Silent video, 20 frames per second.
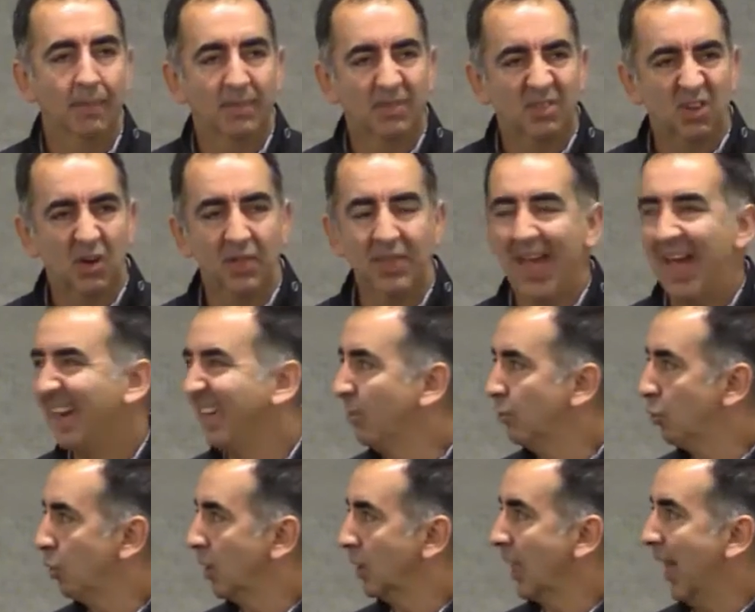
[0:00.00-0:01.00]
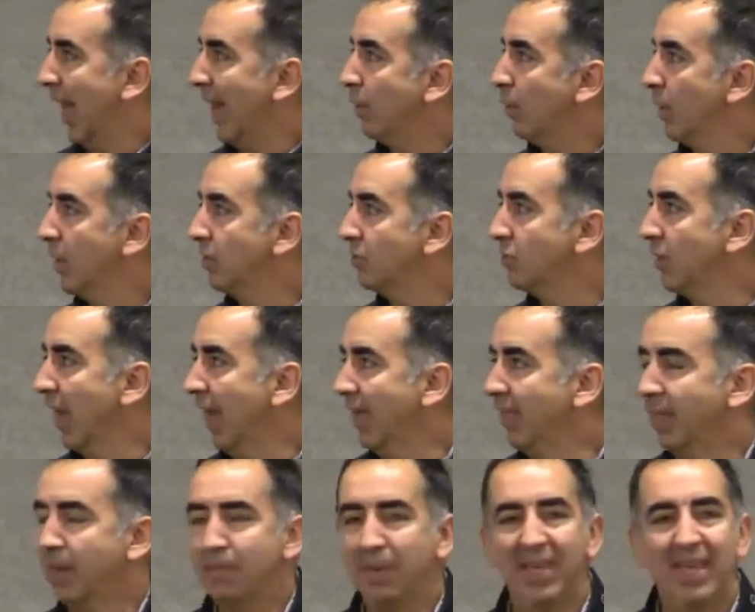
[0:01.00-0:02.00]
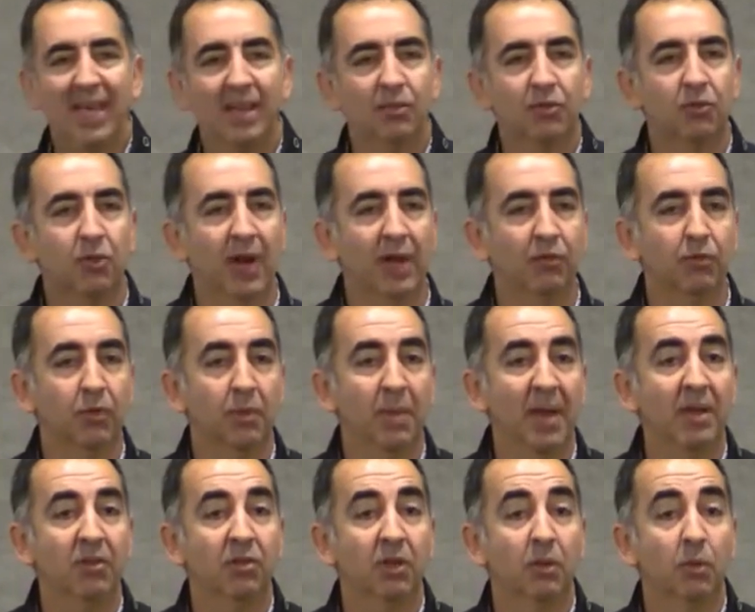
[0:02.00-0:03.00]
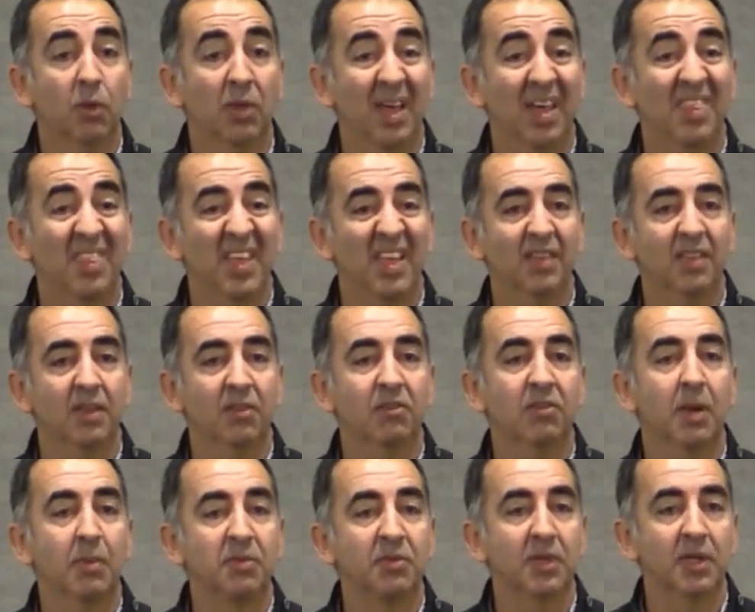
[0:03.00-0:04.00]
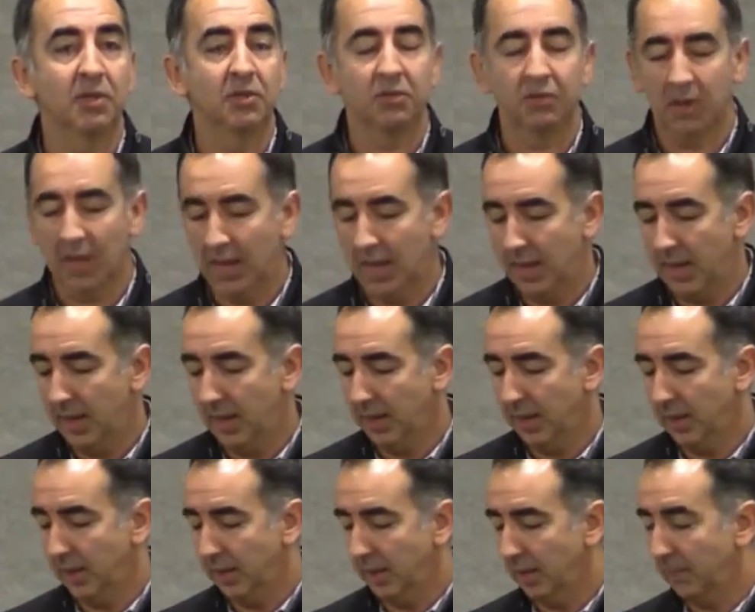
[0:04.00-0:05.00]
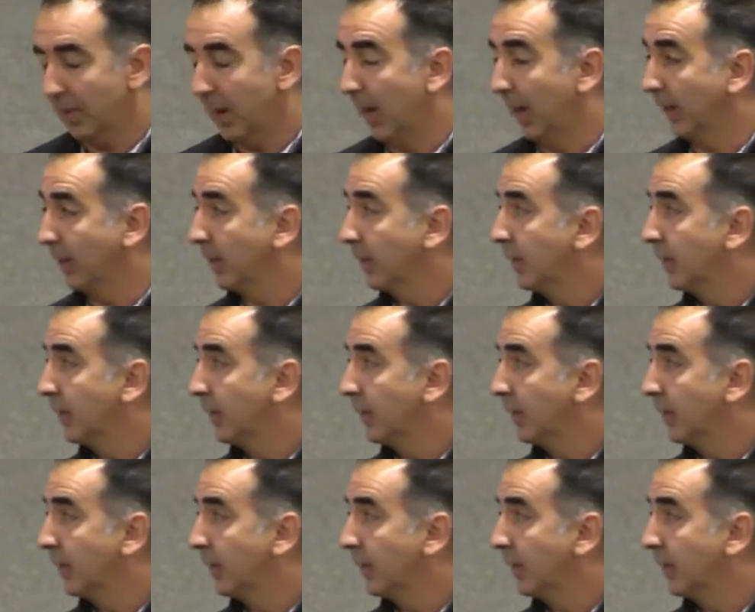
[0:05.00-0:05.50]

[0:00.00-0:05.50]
turn that into a language, and they begin transformation with, I think, this substance in mind.